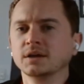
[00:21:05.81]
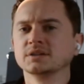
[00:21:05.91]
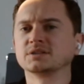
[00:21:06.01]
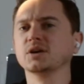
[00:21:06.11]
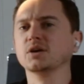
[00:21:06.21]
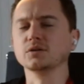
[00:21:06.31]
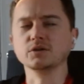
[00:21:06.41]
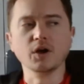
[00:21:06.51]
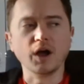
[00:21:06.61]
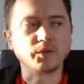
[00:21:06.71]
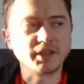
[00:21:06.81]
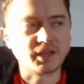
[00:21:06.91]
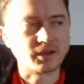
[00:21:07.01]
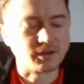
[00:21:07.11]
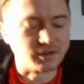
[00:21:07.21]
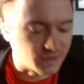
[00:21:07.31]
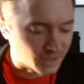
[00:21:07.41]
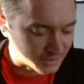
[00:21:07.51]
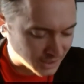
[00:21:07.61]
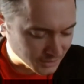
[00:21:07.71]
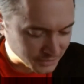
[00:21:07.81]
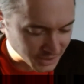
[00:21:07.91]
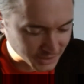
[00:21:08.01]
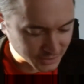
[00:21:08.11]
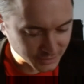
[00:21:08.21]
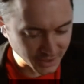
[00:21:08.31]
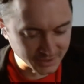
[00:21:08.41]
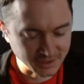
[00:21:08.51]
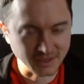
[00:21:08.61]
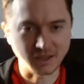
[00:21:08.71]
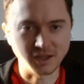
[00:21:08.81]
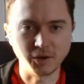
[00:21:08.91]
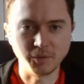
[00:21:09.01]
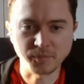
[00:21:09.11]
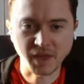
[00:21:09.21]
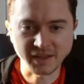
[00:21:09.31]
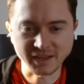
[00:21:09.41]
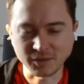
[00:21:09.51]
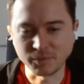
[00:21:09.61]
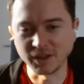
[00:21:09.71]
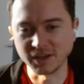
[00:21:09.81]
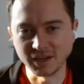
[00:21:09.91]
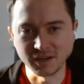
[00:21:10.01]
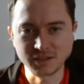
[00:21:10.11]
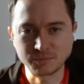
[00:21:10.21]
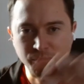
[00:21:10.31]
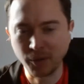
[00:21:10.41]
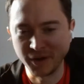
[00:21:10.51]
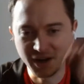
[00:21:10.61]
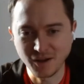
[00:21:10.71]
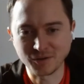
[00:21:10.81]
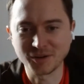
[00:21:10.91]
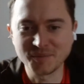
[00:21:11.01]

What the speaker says: So no, I really couldn't. I don't think I could do that. I like the ability to just pop in and out.